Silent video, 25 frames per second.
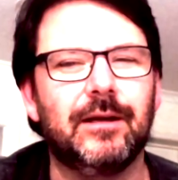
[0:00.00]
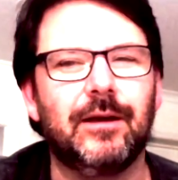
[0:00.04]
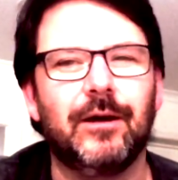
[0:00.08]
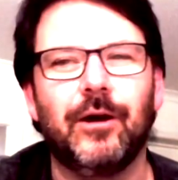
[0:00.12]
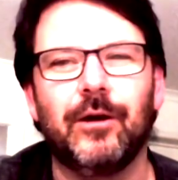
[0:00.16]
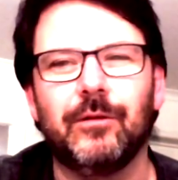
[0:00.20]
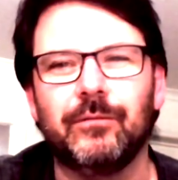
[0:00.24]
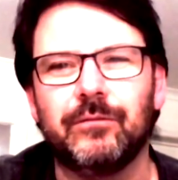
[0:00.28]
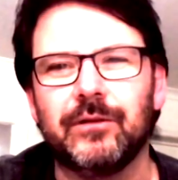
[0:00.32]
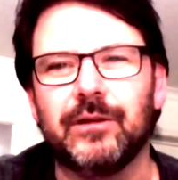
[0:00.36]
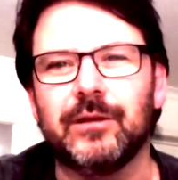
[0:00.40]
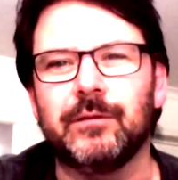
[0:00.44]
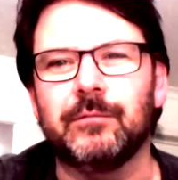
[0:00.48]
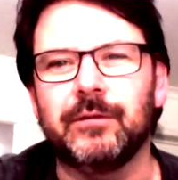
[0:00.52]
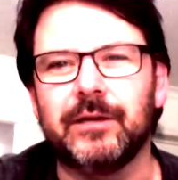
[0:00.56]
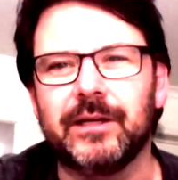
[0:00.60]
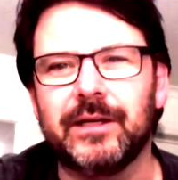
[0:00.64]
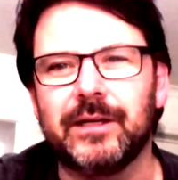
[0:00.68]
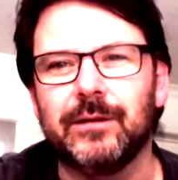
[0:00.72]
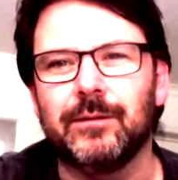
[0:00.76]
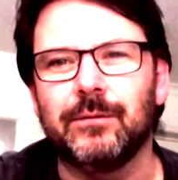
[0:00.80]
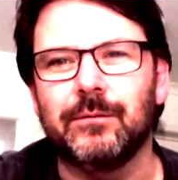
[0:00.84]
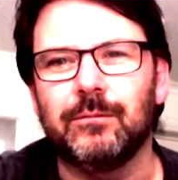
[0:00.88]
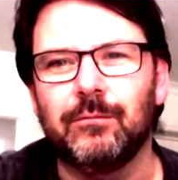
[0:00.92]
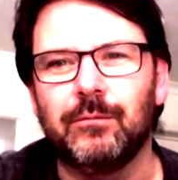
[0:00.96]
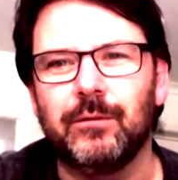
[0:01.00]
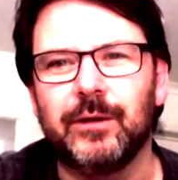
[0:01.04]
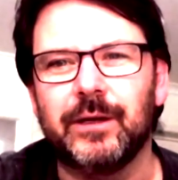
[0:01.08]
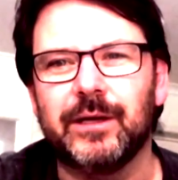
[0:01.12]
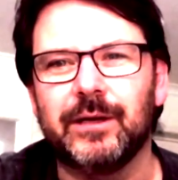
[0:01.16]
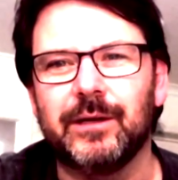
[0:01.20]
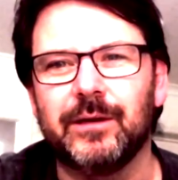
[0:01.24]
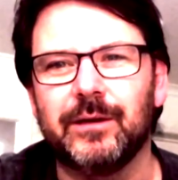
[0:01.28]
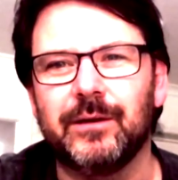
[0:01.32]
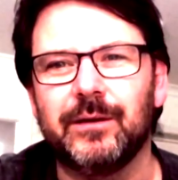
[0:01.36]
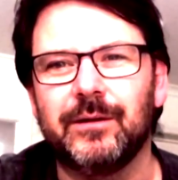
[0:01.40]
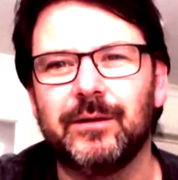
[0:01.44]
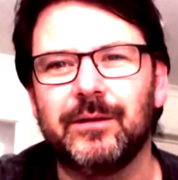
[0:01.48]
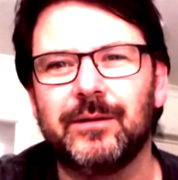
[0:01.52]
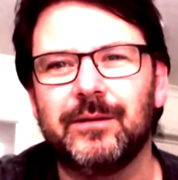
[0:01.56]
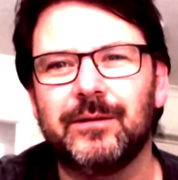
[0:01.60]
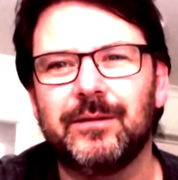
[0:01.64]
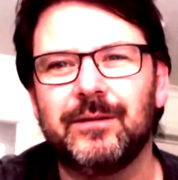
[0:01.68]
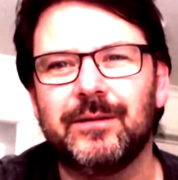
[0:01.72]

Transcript: hopefully we can